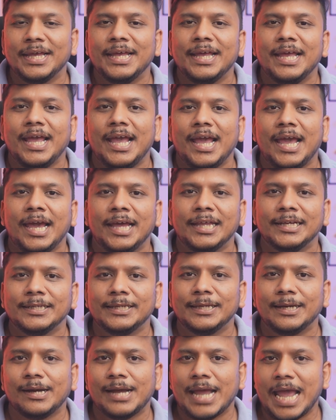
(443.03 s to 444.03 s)

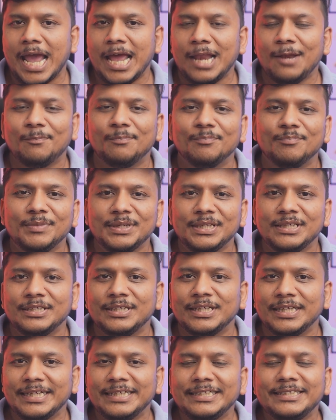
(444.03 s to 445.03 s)
and help
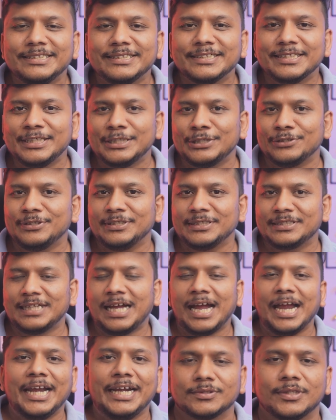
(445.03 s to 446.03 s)
me easily to
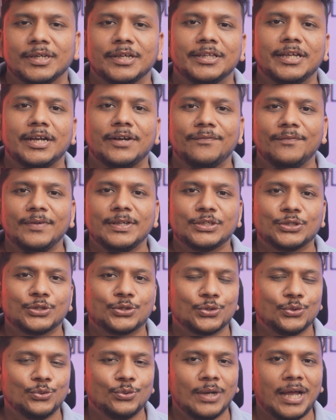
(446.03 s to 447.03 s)
decide that which
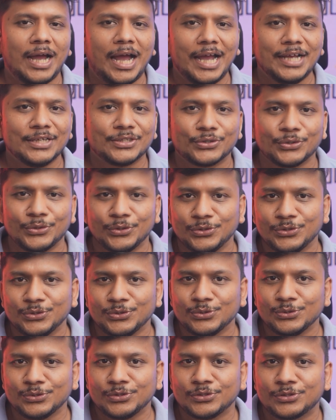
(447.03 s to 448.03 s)
tool I should
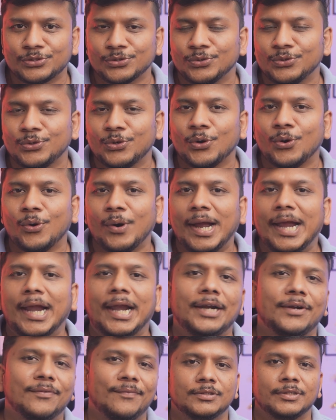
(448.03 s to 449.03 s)
use to go
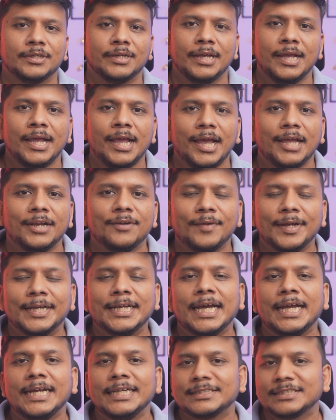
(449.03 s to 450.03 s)
ahead with. And when
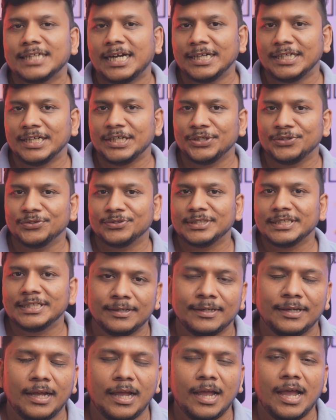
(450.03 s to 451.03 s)
I started using
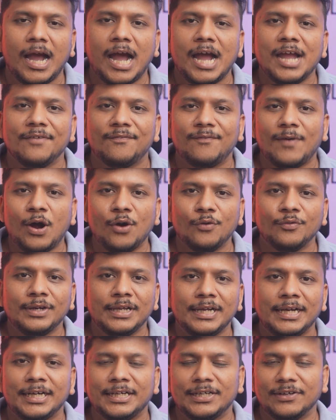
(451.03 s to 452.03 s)
it, I found
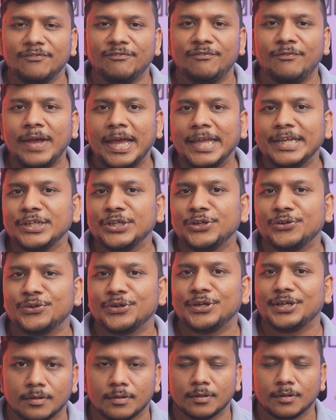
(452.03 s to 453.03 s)
it very
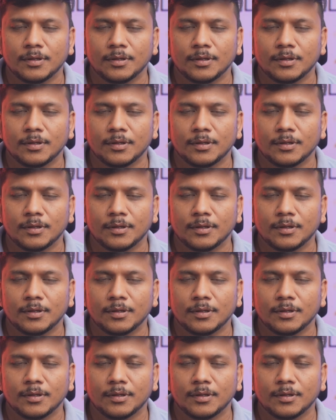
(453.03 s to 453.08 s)
intuitive.